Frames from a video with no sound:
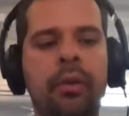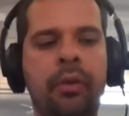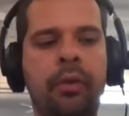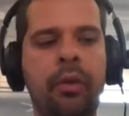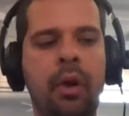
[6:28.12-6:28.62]

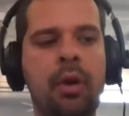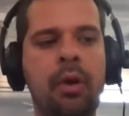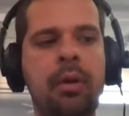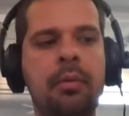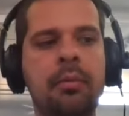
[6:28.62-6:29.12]

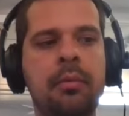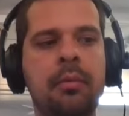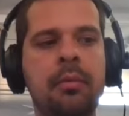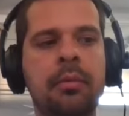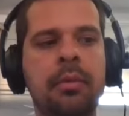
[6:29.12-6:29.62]
So
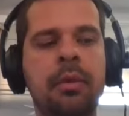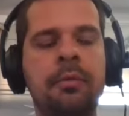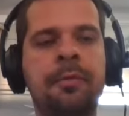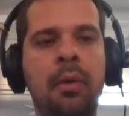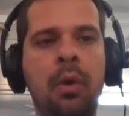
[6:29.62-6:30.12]

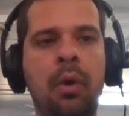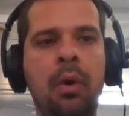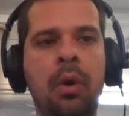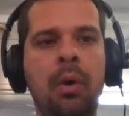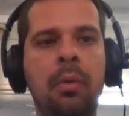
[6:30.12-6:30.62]

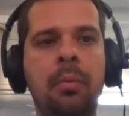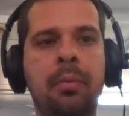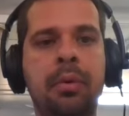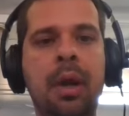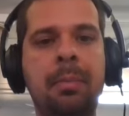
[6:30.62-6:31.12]
for
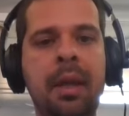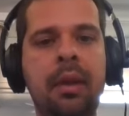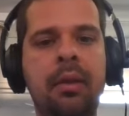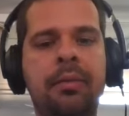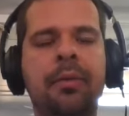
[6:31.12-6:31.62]

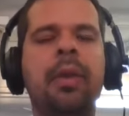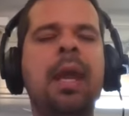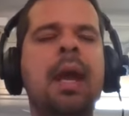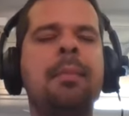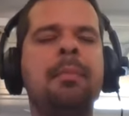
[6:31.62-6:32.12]
the
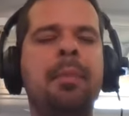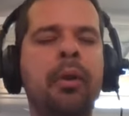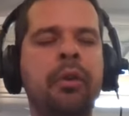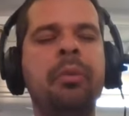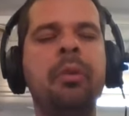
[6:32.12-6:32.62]

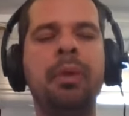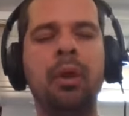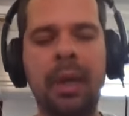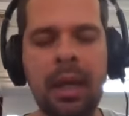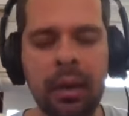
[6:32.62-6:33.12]
possums and
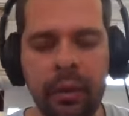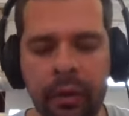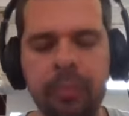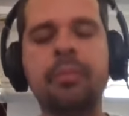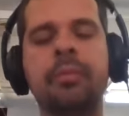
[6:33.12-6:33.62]

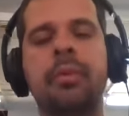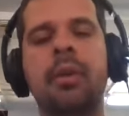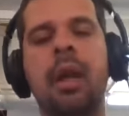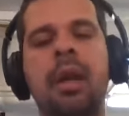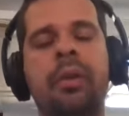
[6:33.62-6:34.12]
bilbies,
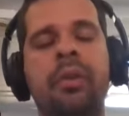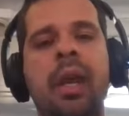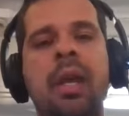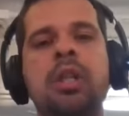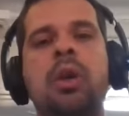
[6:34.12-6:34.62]
like I
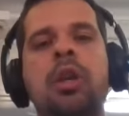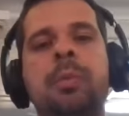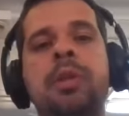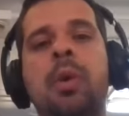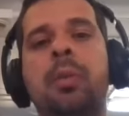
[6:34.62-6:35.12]
said, you're going to
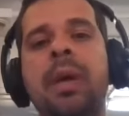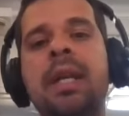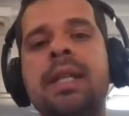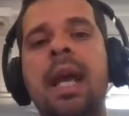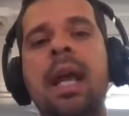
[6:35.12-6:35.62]
be doing a
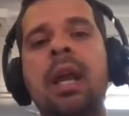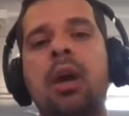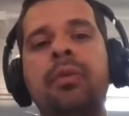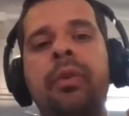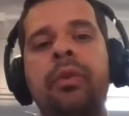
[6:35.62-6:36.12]
retelling
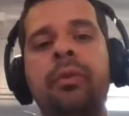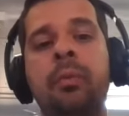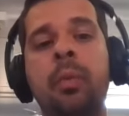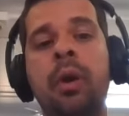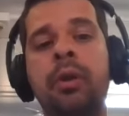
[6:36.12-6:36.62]
of a
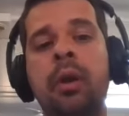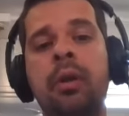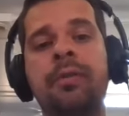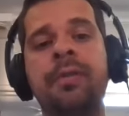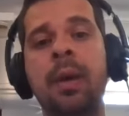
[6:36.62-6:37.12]

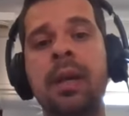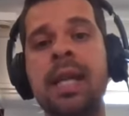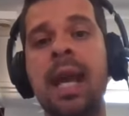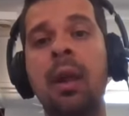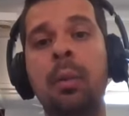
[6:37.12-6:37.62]
well-known fairy
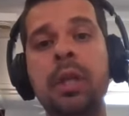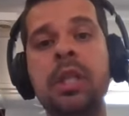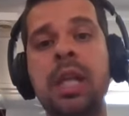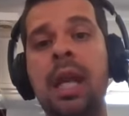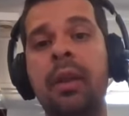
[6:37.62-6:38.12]
tale,
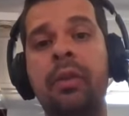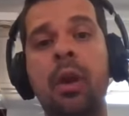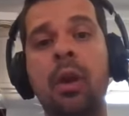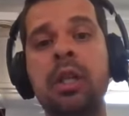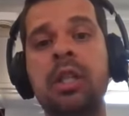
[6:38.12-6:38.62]
which is
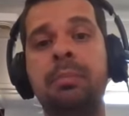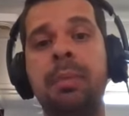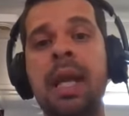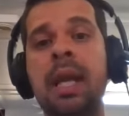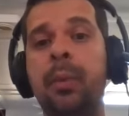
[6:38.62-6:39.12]
going to
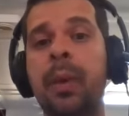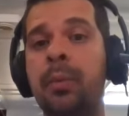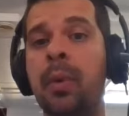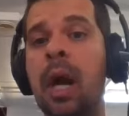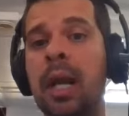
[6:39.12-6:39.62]
be
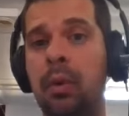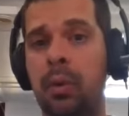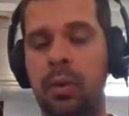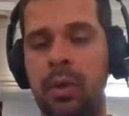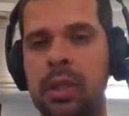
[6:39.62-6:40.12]
Red Riding
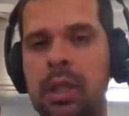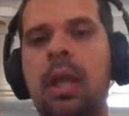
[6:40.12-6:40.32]
Hood.